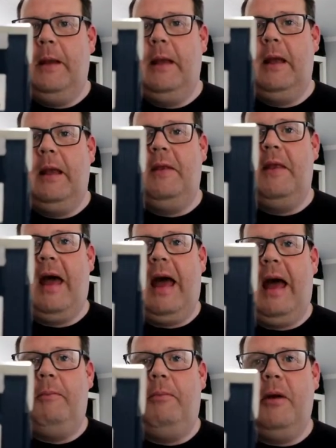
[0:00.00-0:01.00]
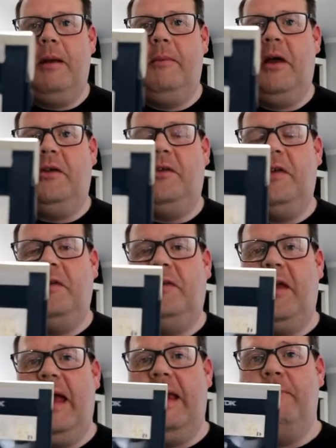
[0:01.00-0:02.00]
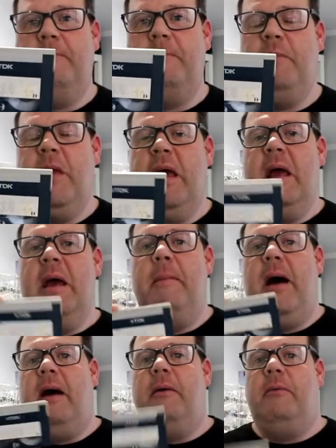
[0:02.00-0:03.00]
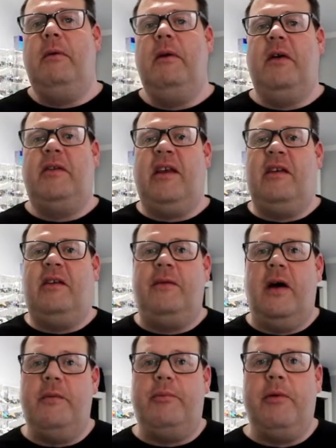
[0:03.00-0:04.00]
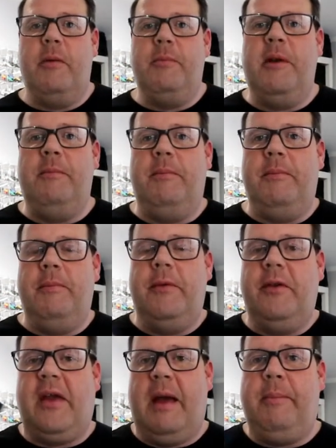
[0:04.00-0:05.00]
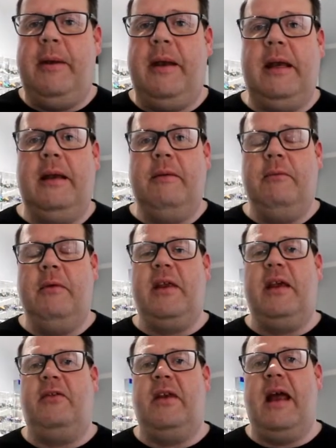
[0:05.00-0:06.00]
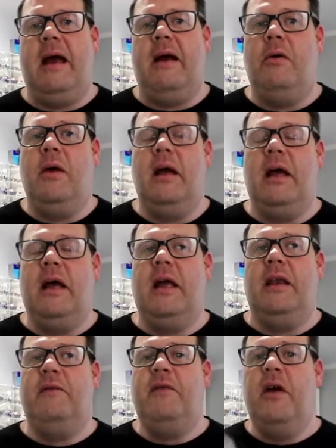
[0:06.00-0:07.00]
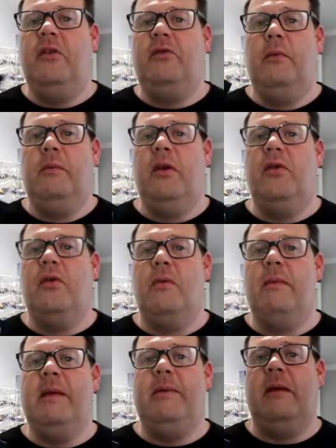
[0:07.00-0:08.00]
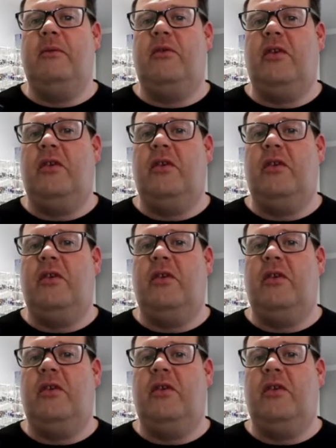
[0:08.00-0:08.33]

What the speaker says: like that, pretty much the same. But we've identified a problem that's happening with these now. And the first one we thought maybe it was